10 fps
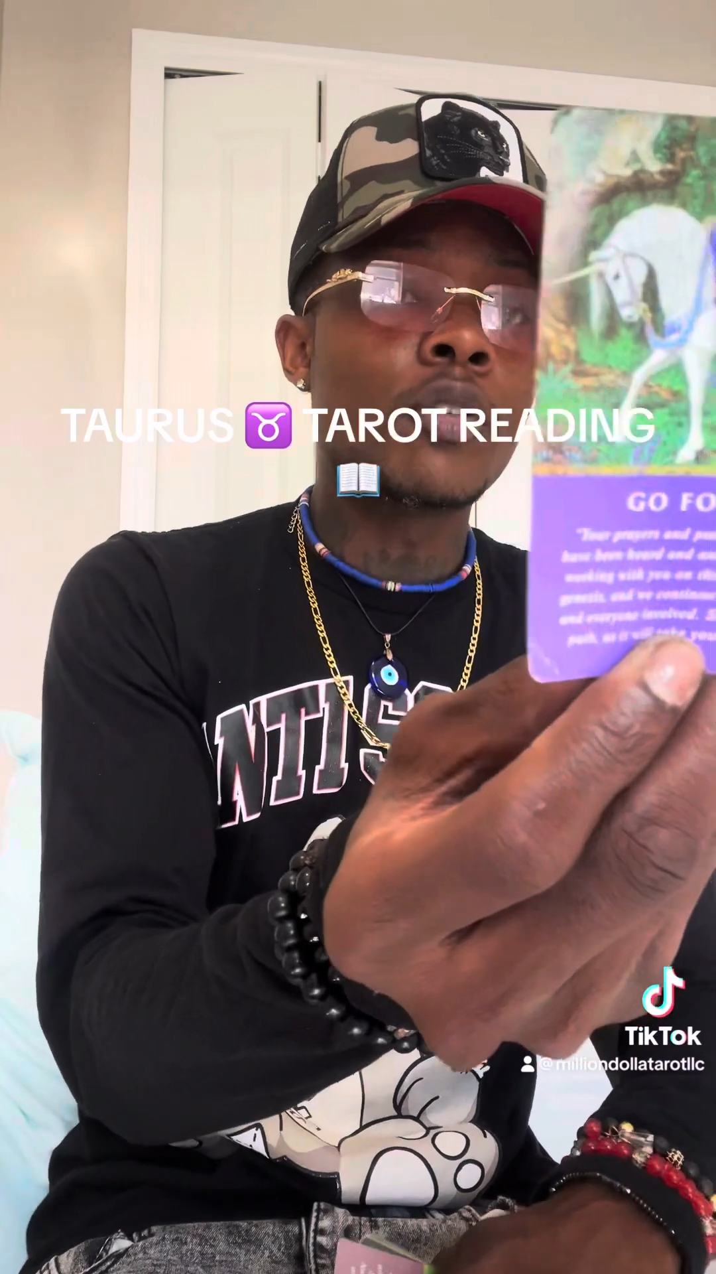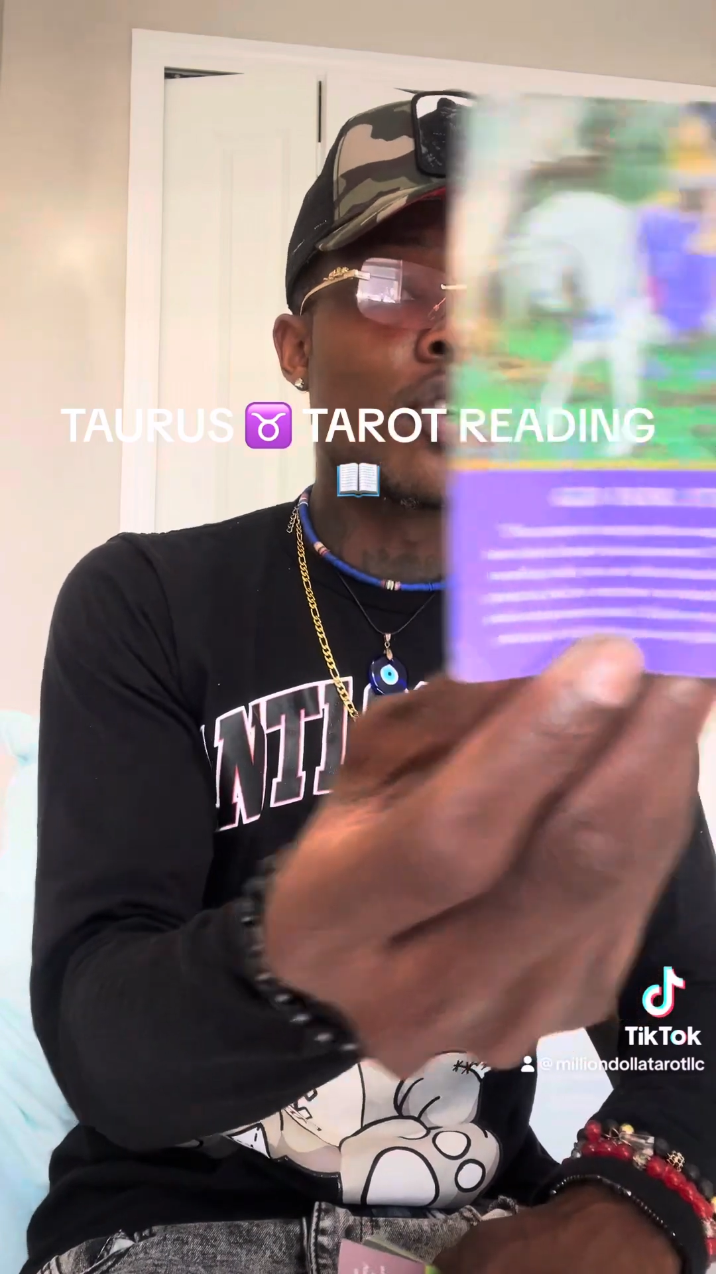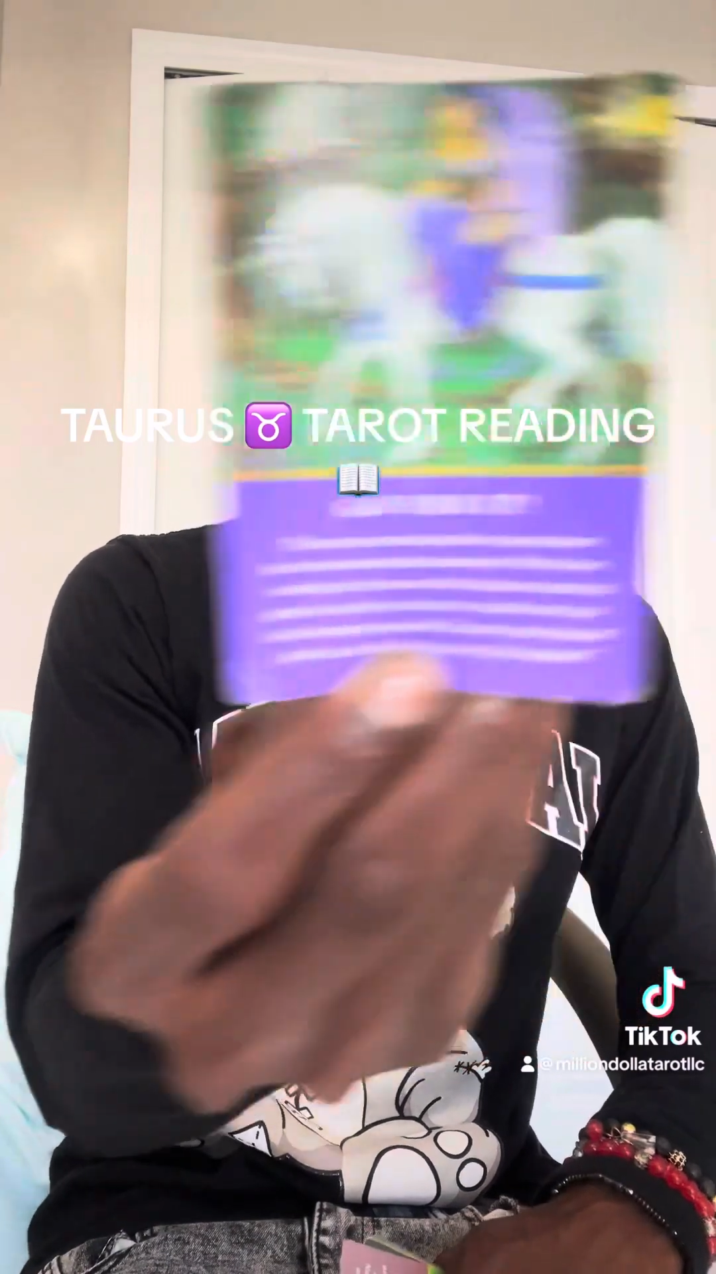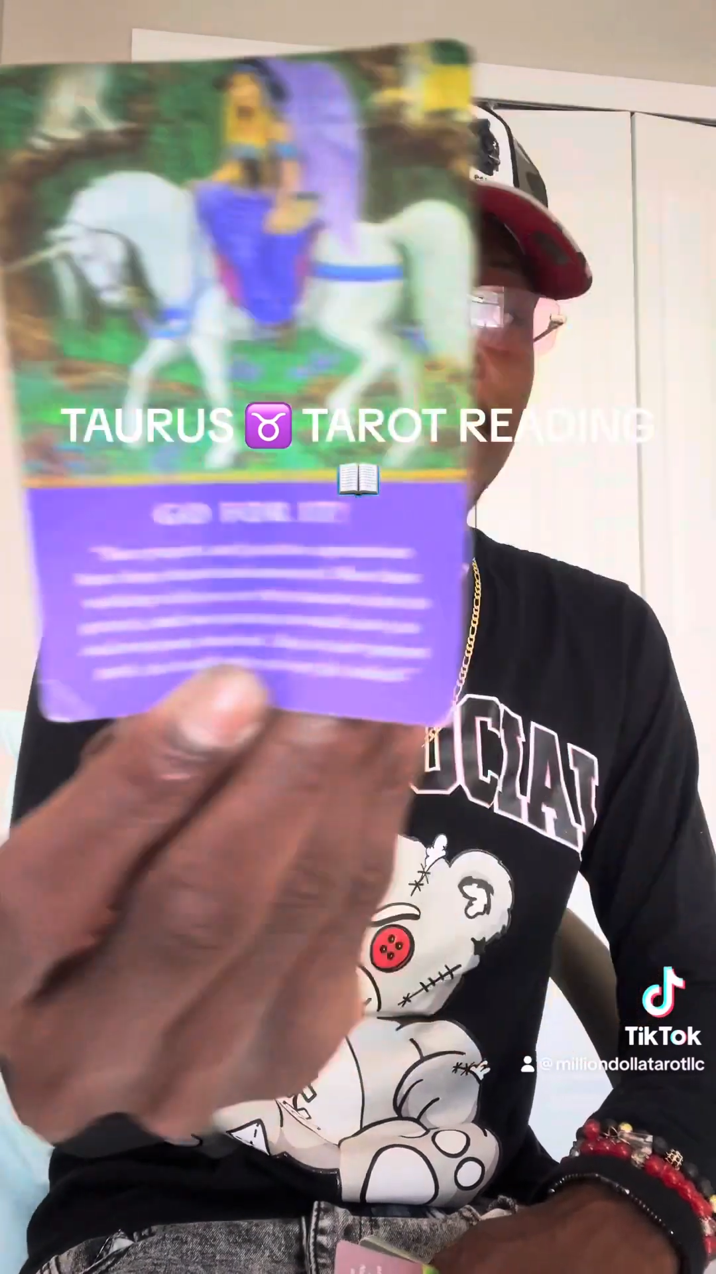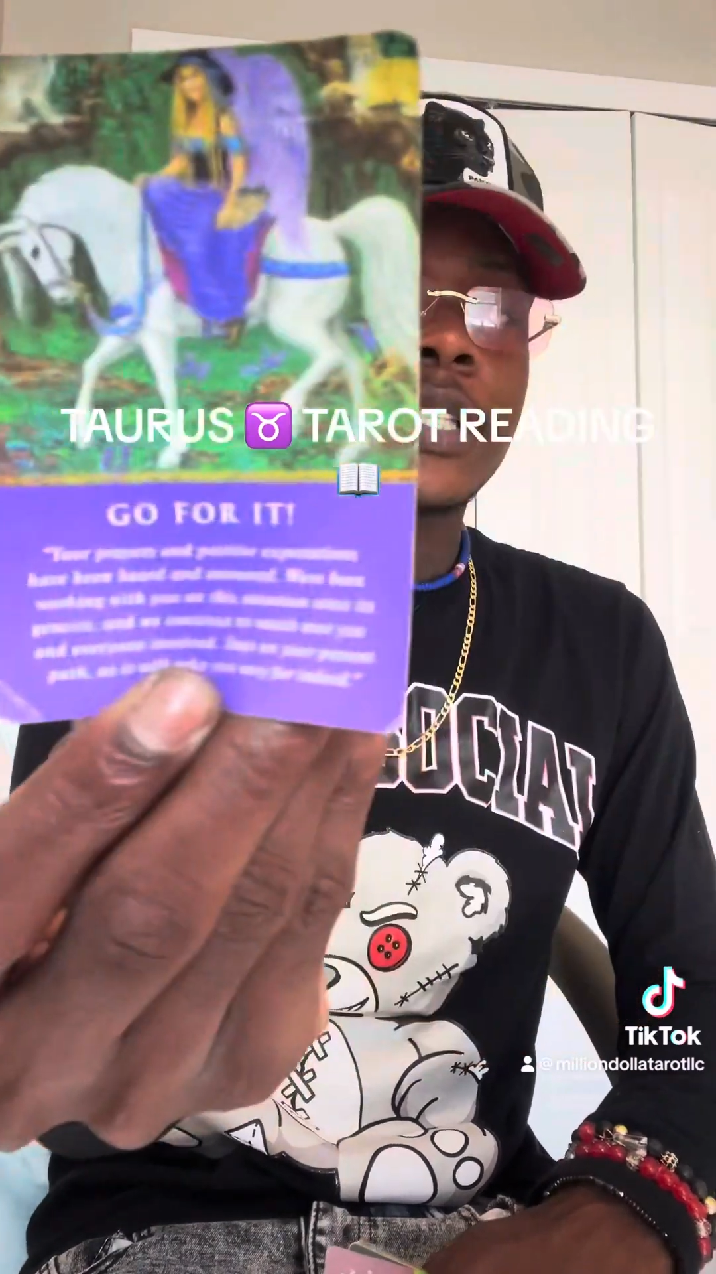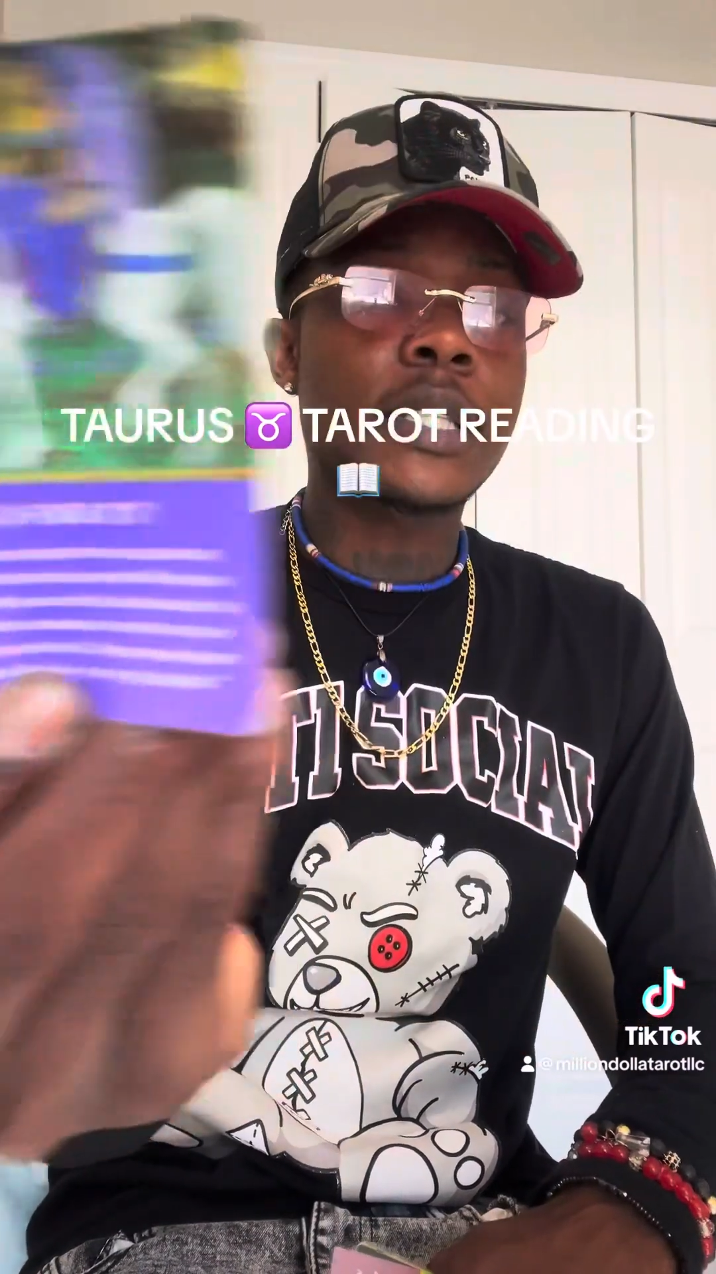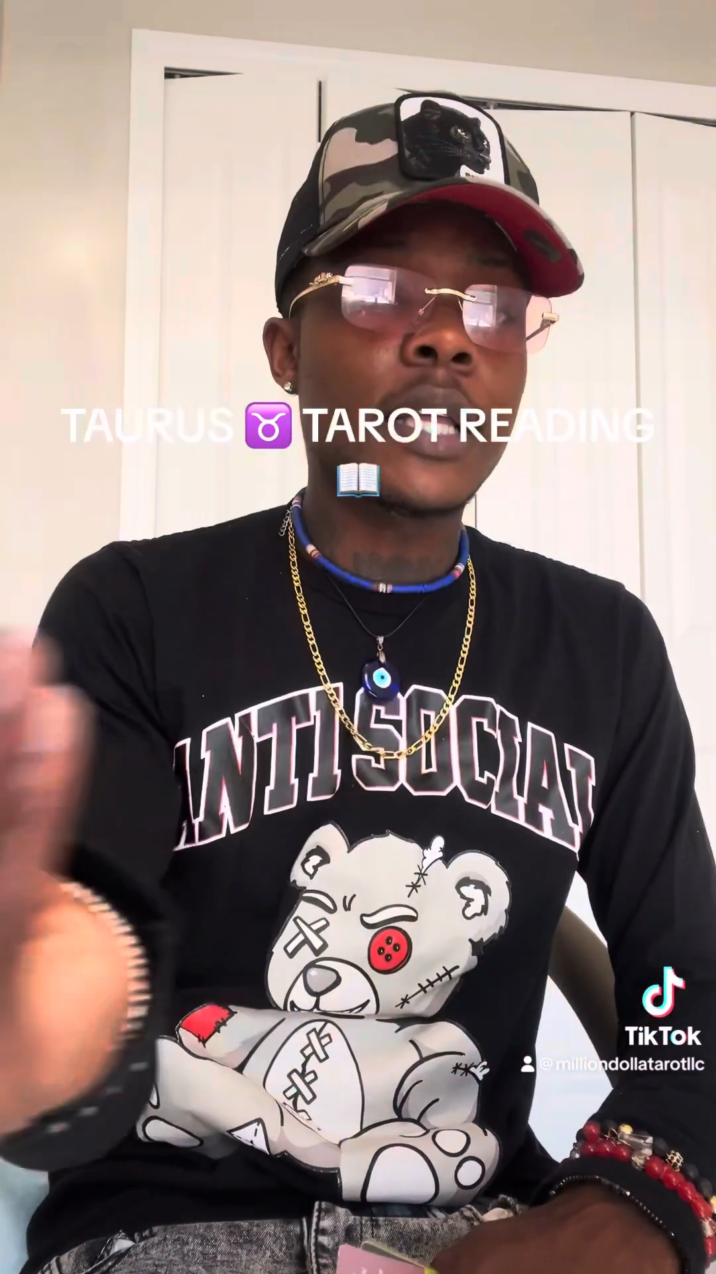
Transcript: universe is